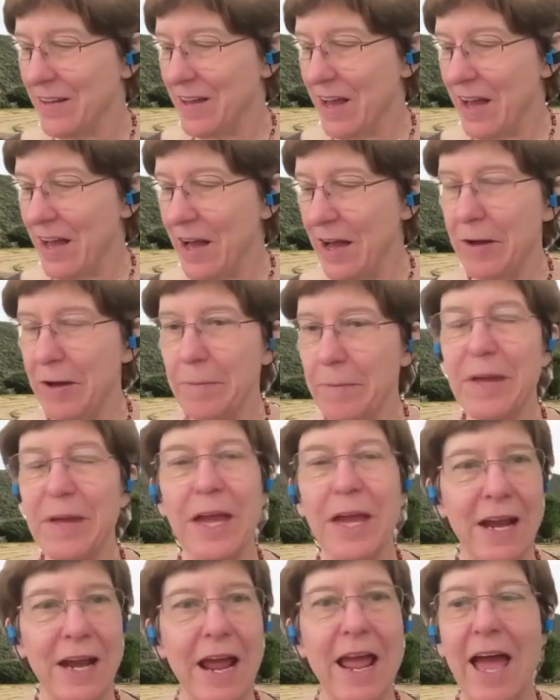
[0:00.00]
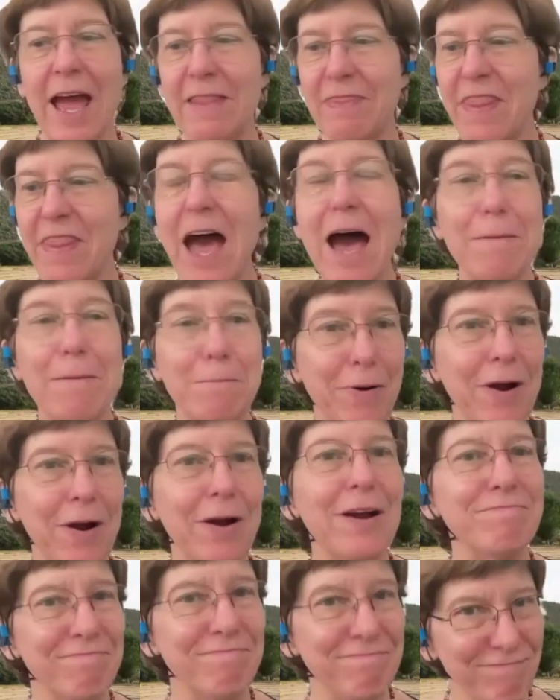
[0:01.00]
And that
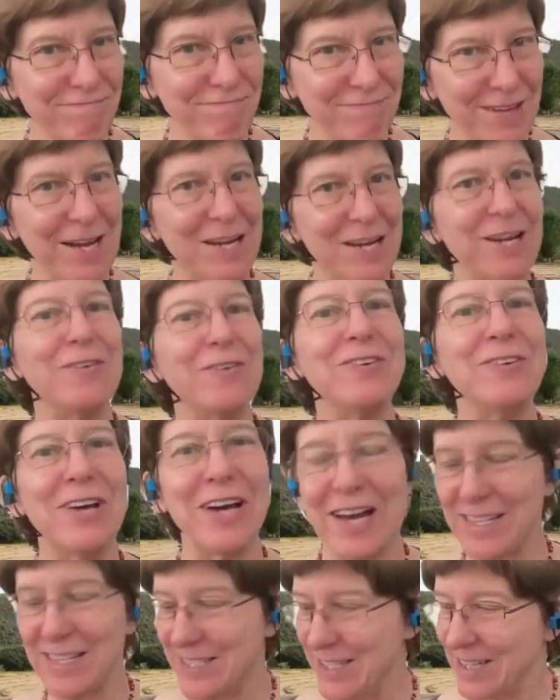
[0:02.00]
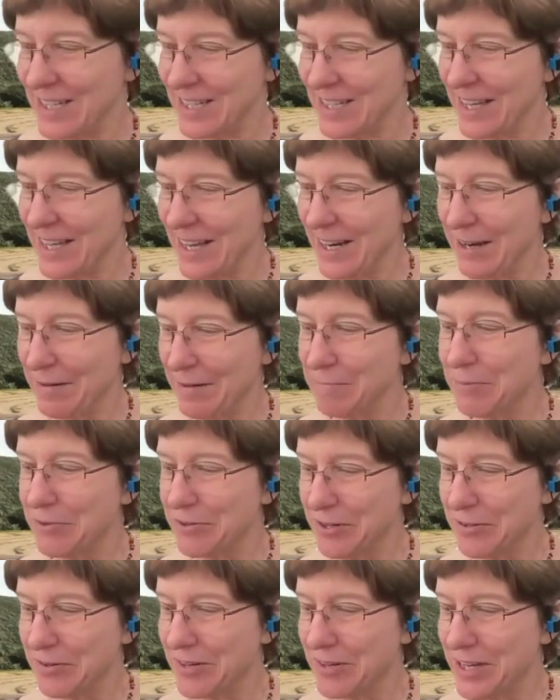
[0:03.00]
part, I know you guys can get on
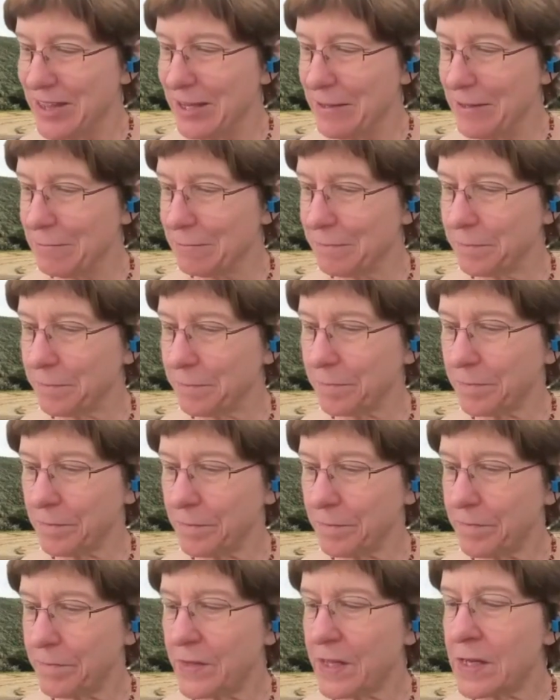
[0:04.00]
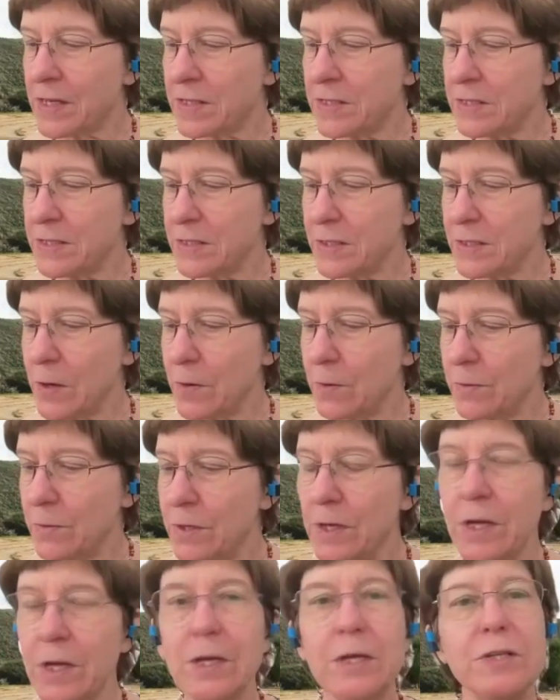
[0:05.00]
board with. So
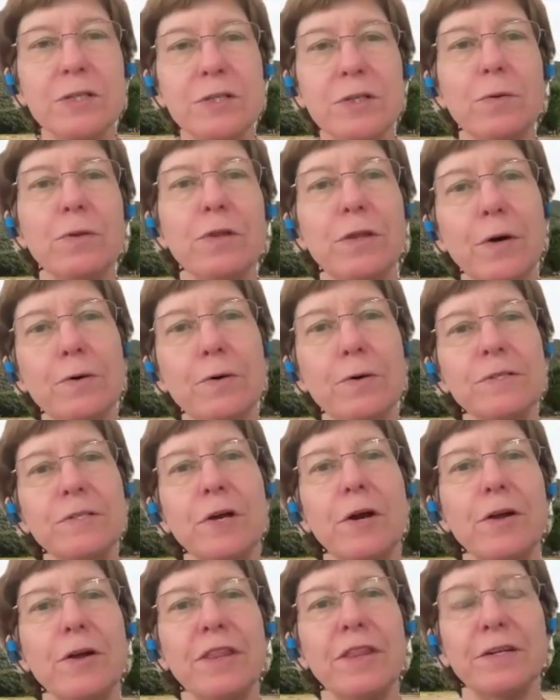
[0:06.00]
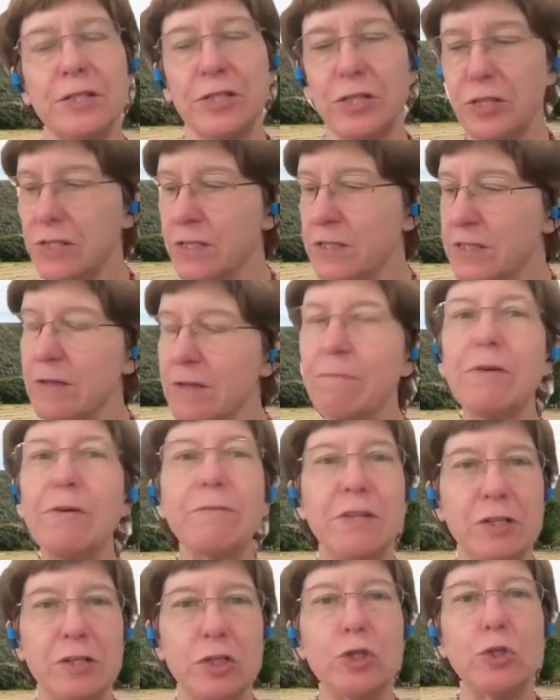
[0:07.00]
those are some of
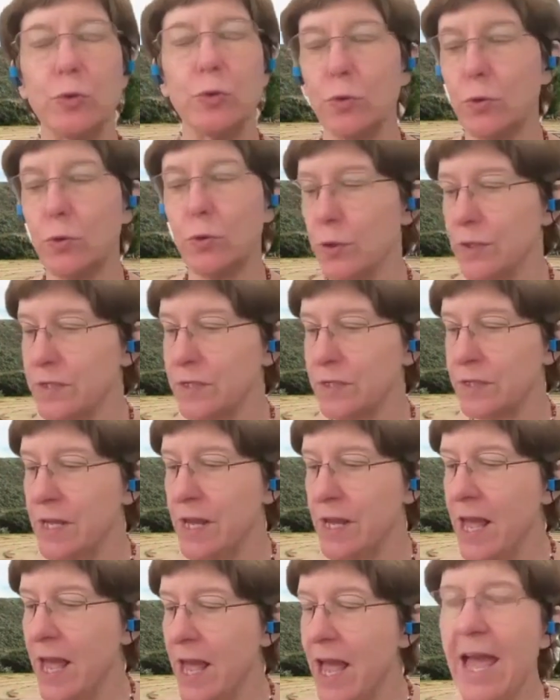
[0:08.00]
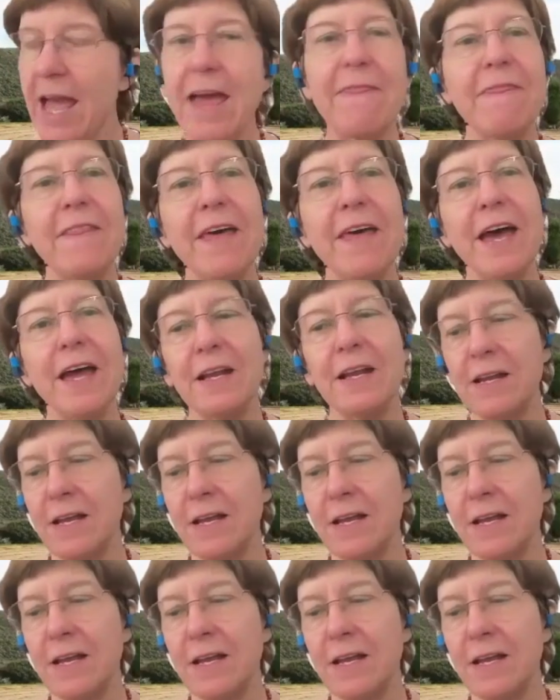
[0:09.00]
the tools. And then